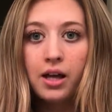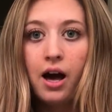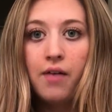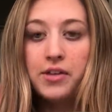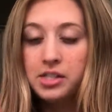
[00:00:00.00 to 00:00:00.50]

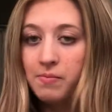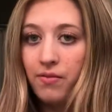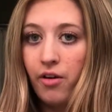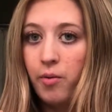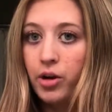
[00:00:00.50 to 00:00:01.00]
This is my
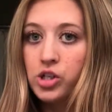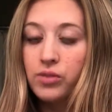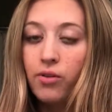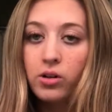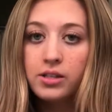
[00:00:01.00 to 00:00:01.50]
favorite brush of
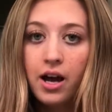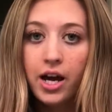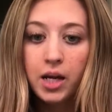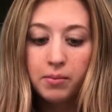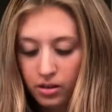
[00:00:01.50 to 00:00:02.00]
all
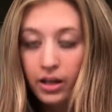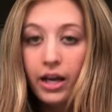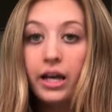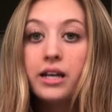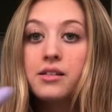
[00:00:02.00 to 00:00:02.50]
time.
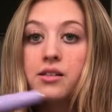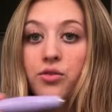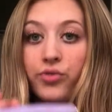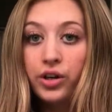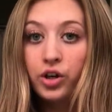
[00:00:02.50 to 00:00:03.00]
It is the
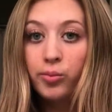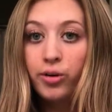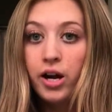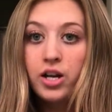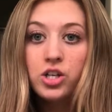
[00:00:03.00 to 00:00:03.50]
finger
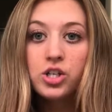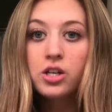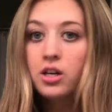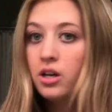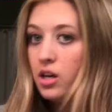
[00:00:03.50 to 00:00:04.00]
brush.
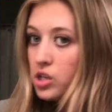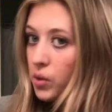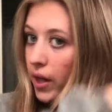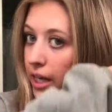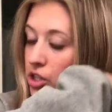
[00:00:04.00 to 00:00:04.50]
So I
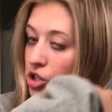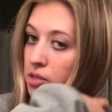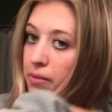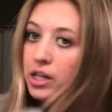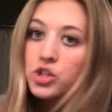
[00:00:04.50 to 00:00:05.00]
like to just
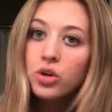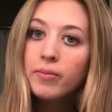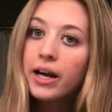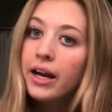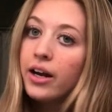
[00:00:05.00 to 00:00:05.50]
make sure my
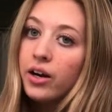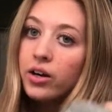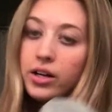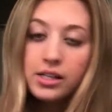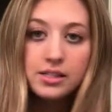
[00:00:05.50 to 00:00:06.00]
hair
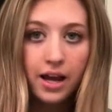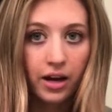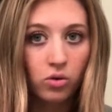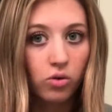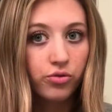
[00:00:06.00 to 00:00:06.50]
is
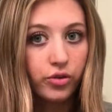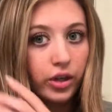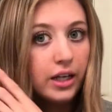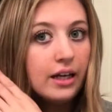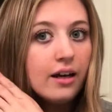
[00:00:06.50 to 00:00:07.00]
tangle
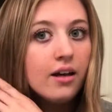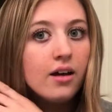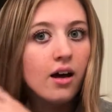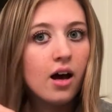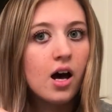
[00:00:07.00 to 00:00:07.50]
free.
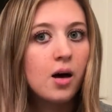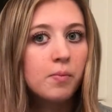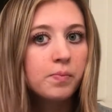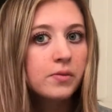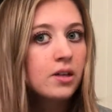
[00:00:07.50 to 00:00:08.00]

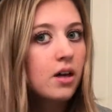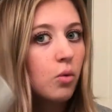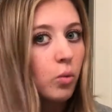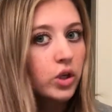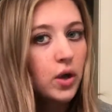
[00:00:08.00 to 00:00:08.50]

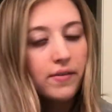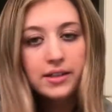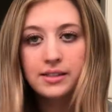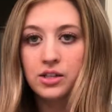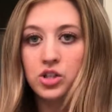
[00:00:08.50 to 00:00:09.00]
When you have
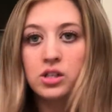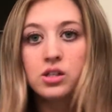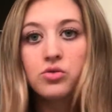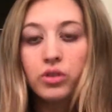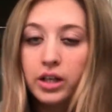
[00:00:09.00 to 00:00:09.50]
extensions,
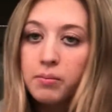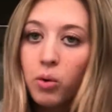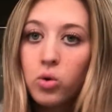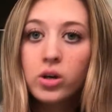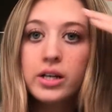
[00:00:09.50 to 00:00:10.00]
it's really
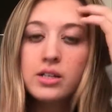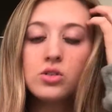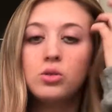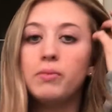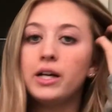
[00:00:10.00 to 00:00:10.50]
important to
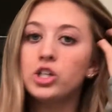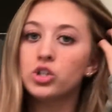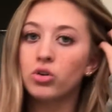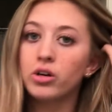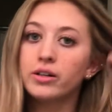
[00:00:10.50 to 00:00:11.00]
make
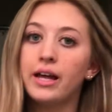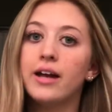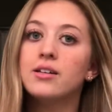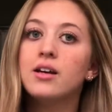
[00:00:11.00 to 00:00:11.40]
sure that